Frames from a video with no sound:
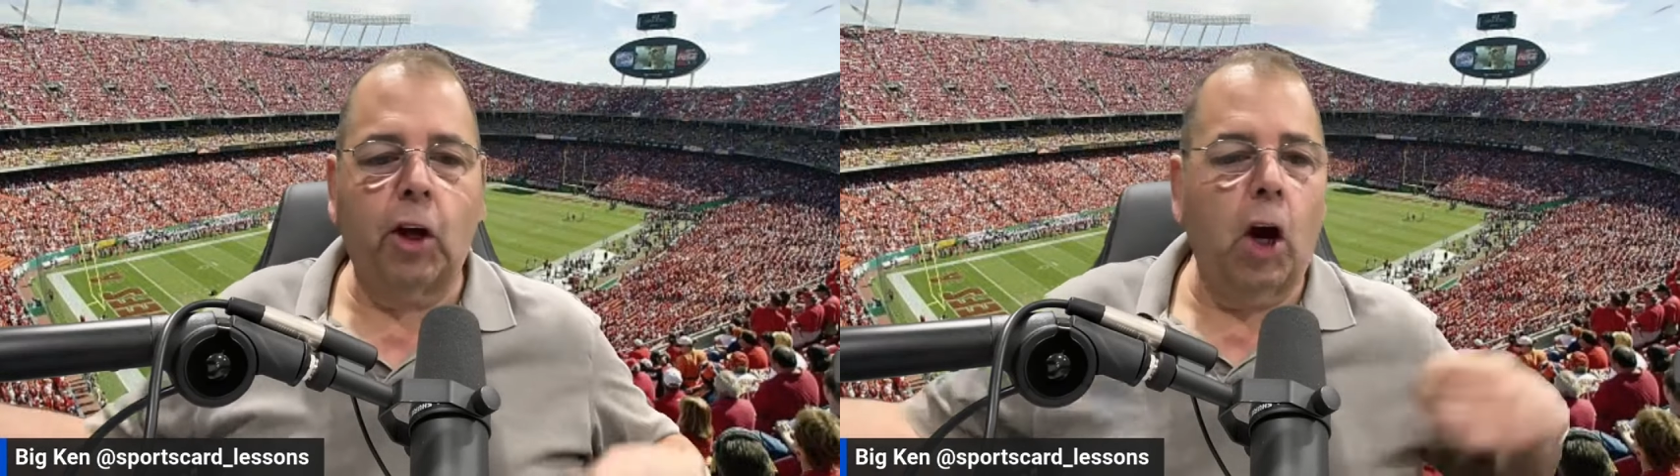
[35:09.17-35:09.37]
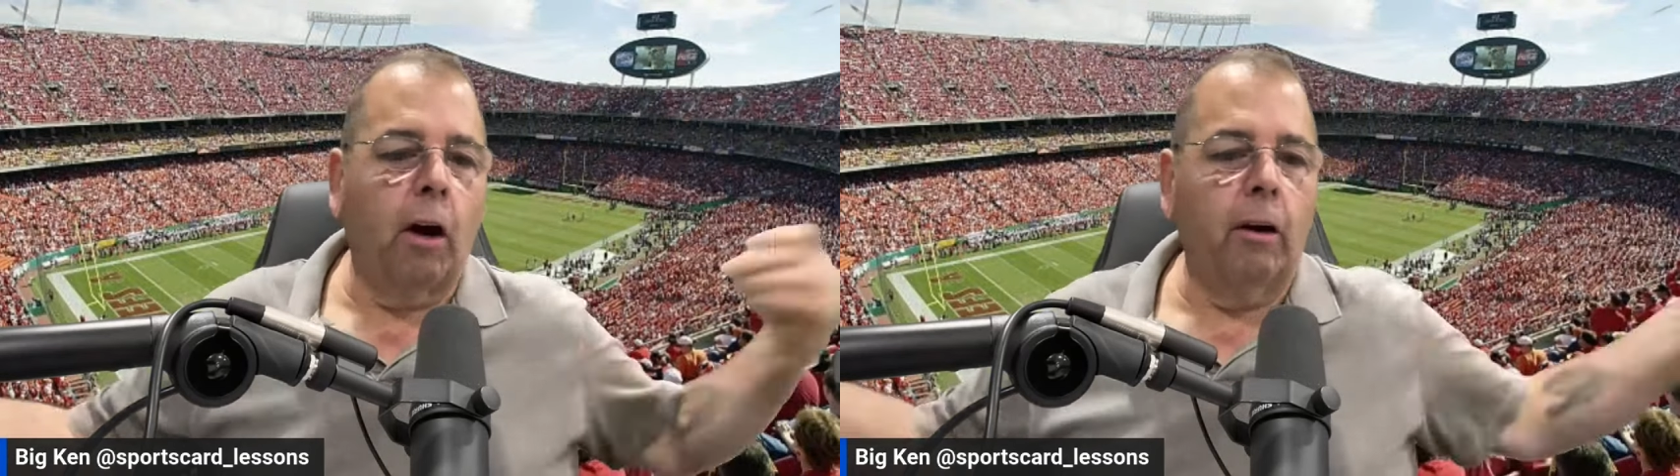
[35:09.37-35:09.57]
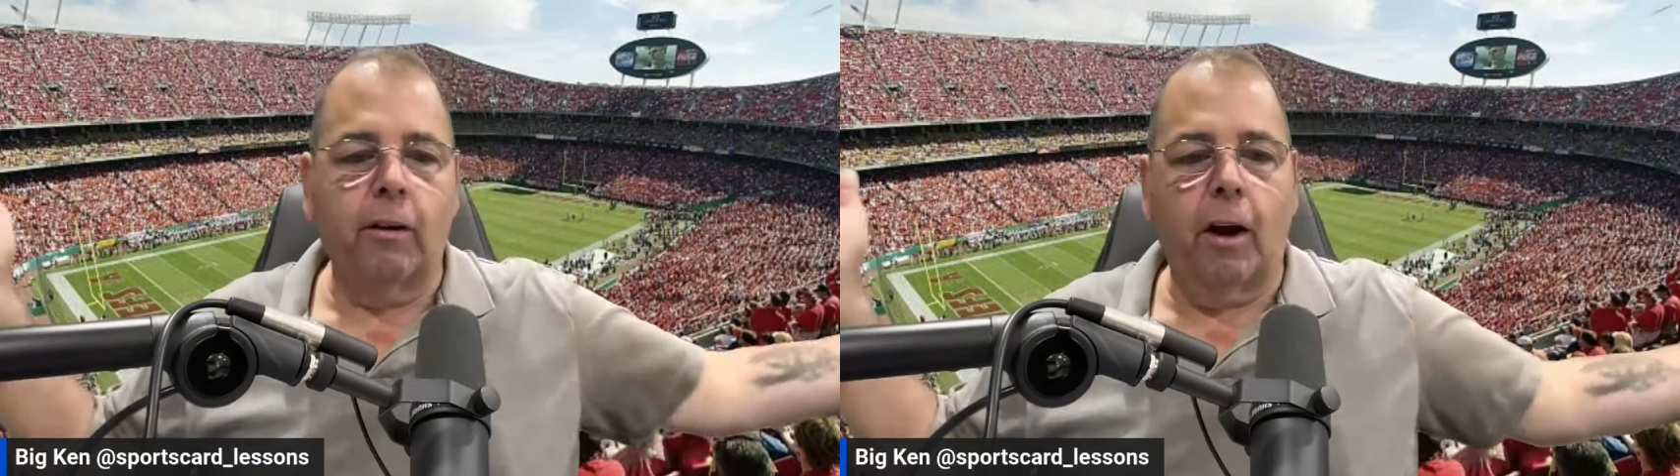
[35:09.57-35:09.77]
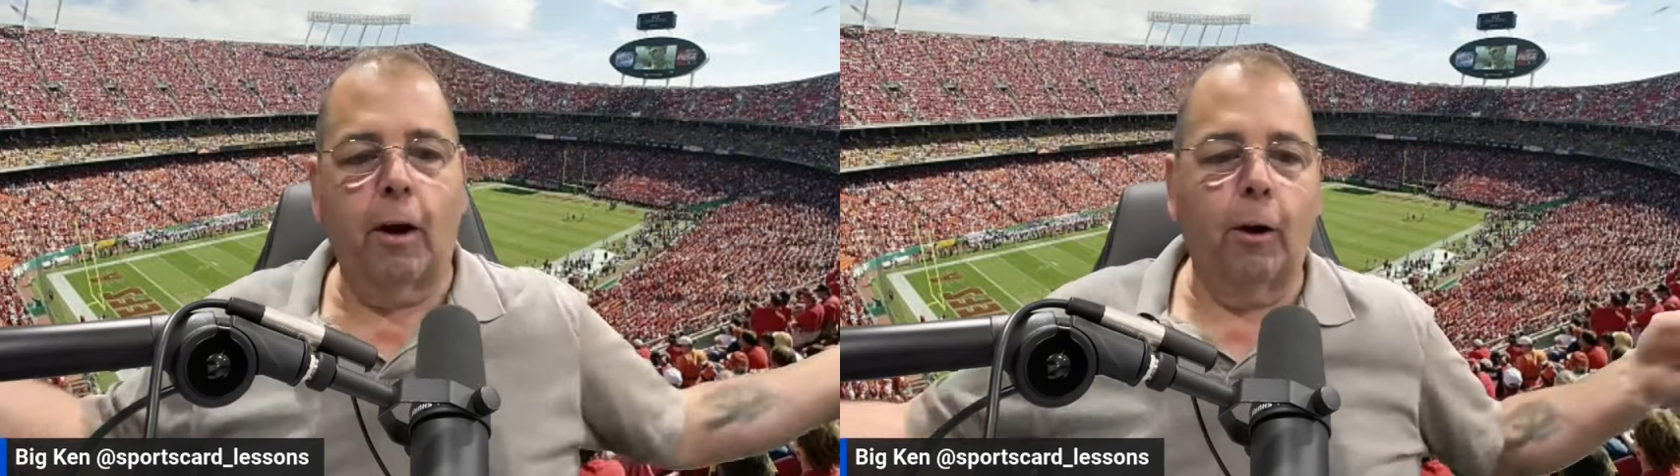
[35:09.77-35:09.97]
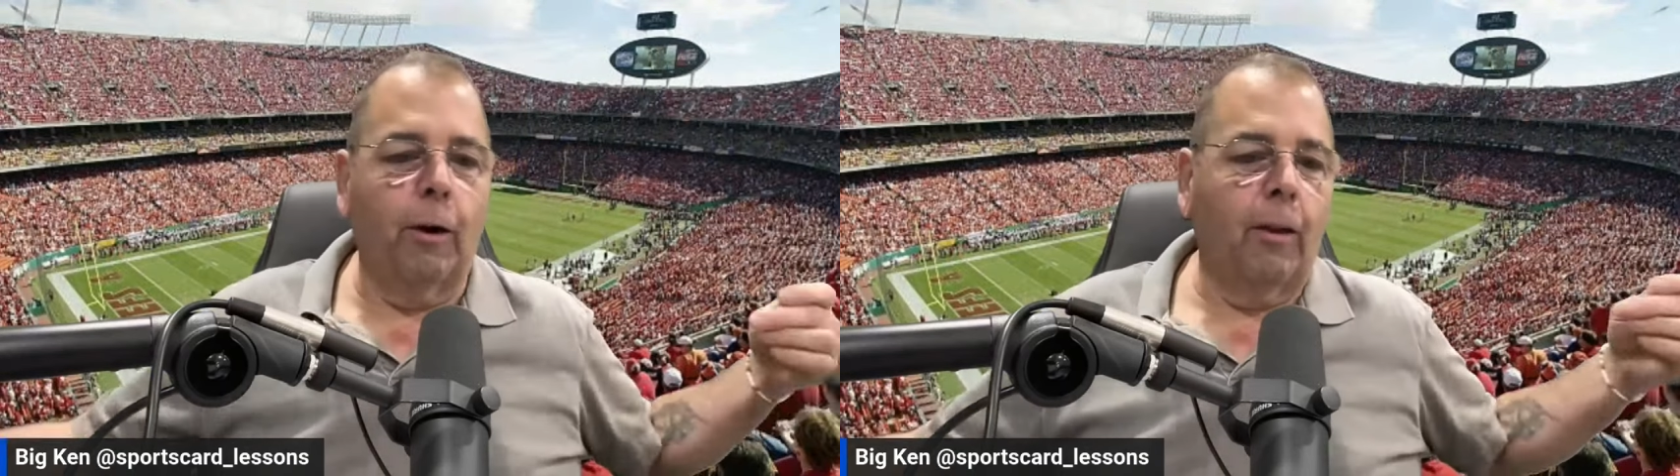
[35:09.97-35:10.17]
cards
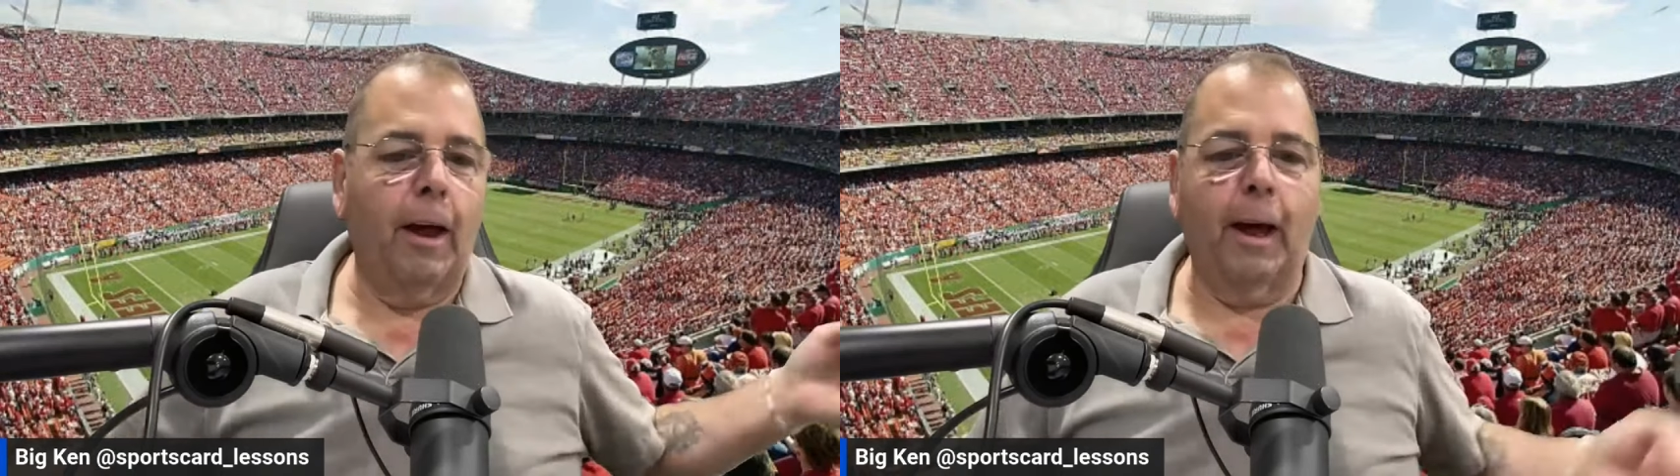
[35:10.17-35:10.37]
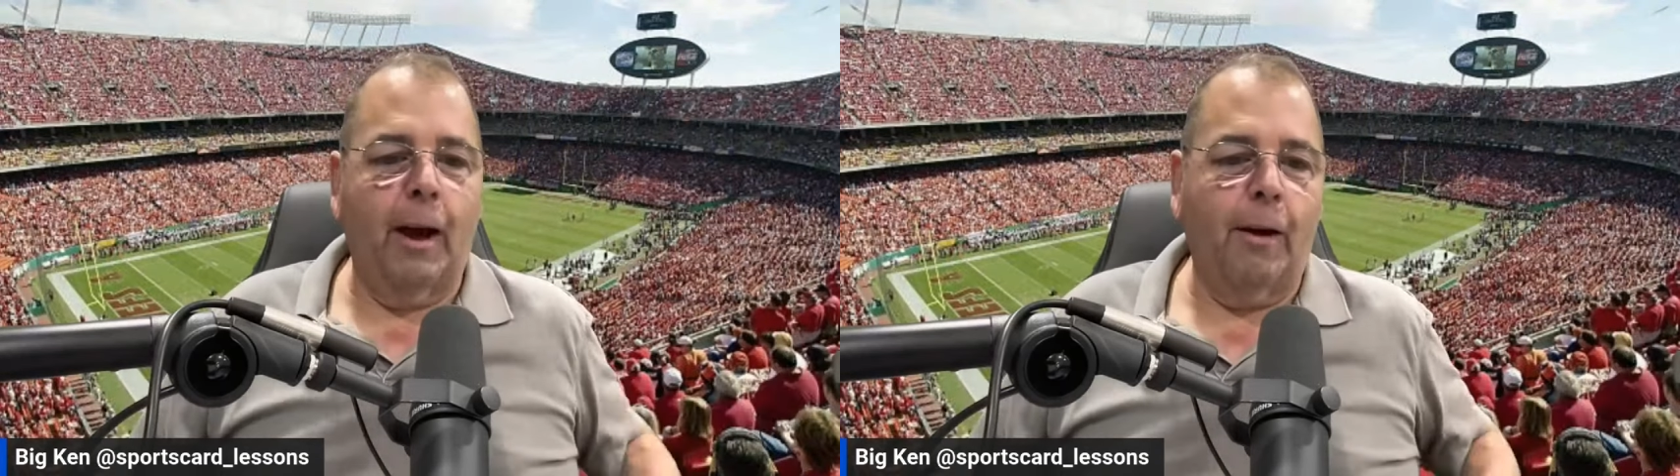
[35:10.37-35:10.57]
are like